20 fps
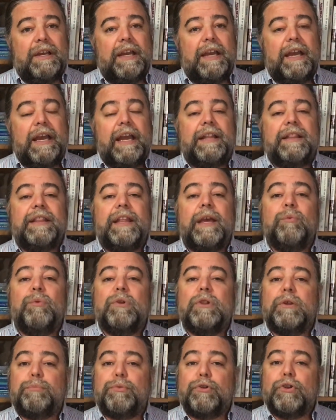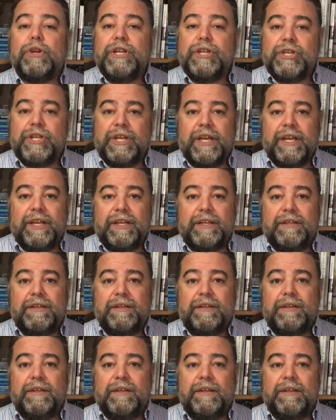and they will appreciate
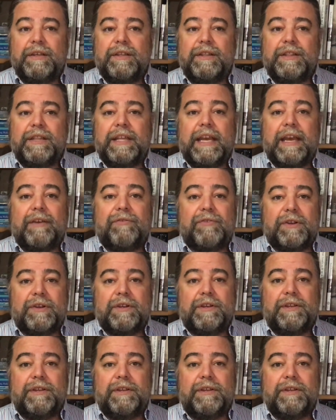the effort.